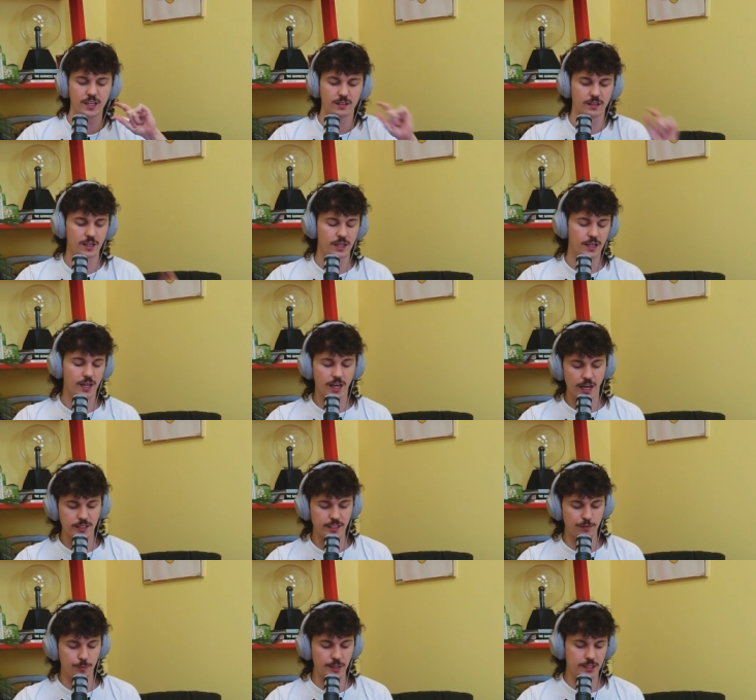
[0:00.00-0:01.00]
it.
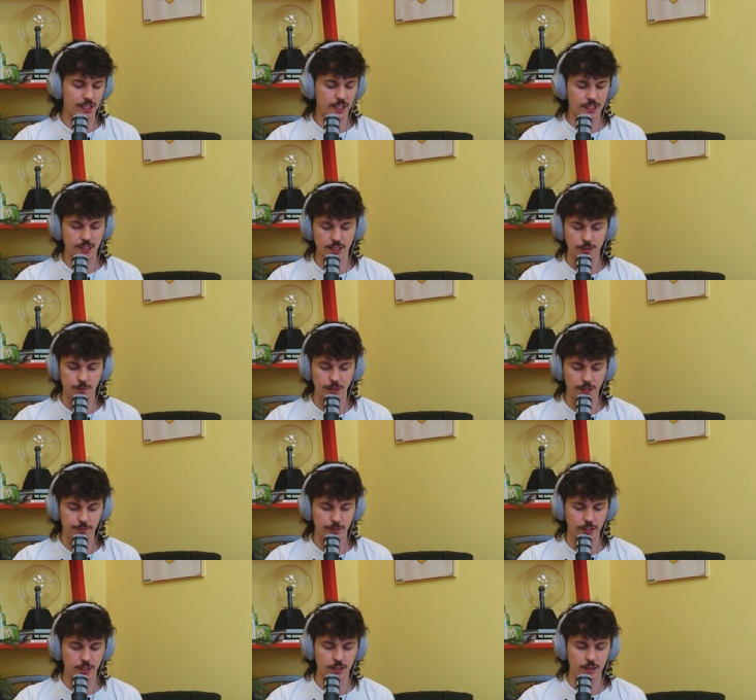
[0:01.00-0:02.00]
SFPD gonna
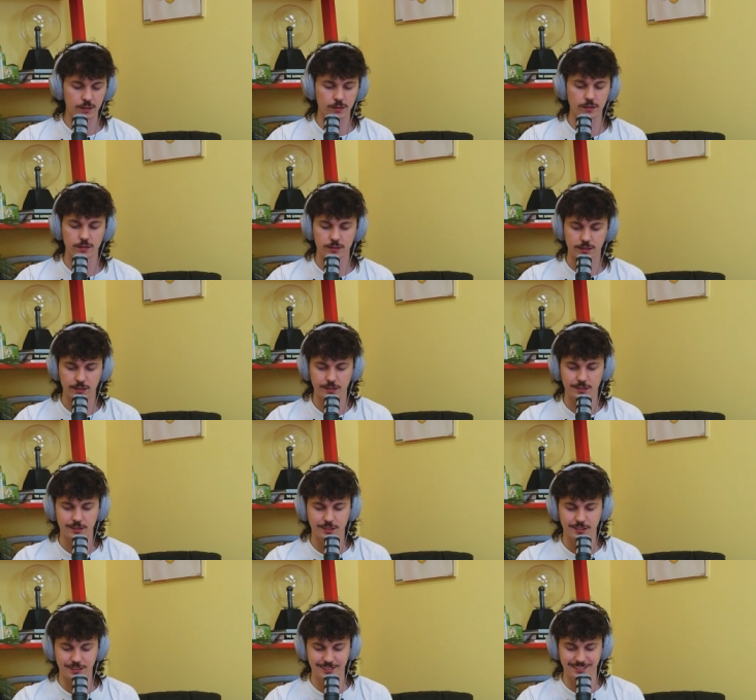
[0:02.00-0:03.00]
rap for you.
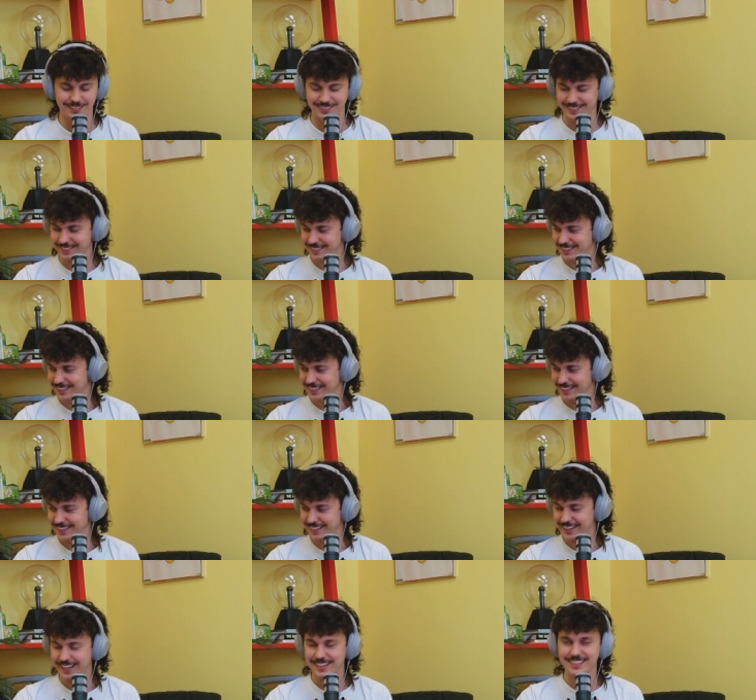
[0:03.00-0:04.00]

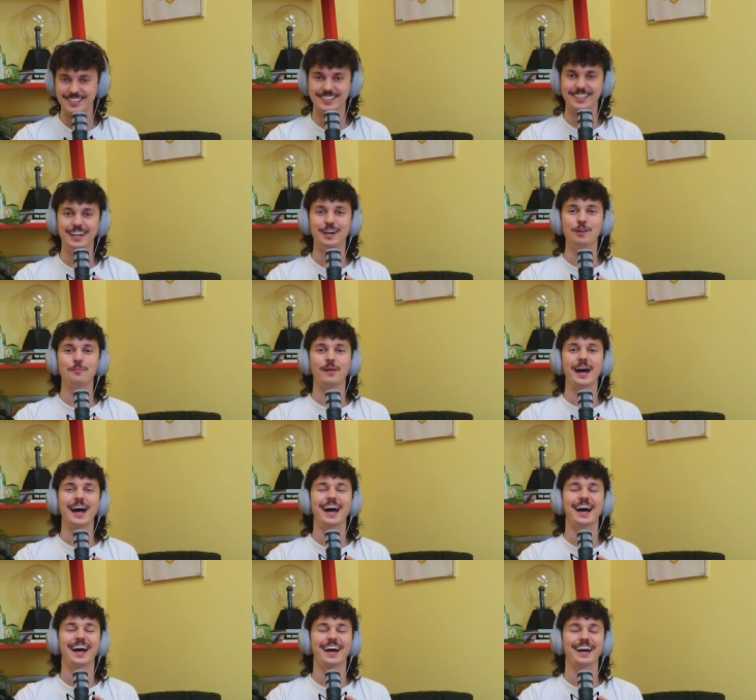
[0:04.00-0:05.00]
Dude, that's so
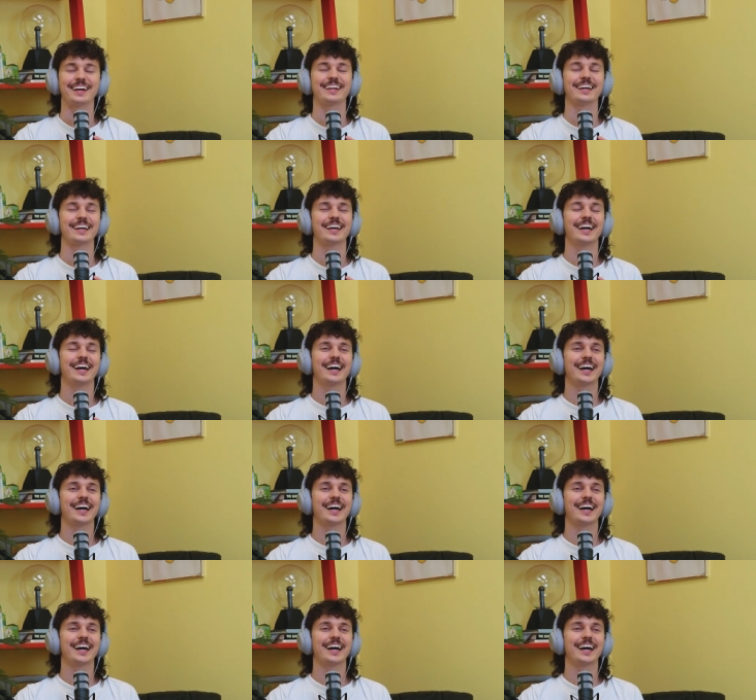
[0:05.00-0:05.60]
bad.